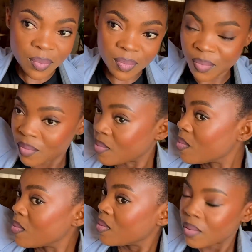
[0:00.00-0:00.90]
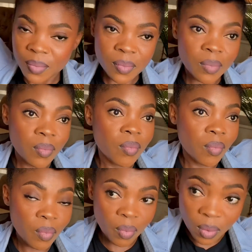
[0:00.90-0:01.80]
So now
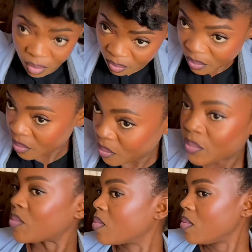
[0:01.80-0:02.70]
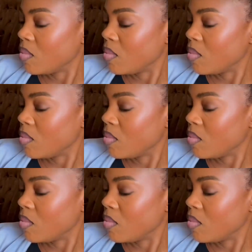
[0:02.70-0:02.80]
that side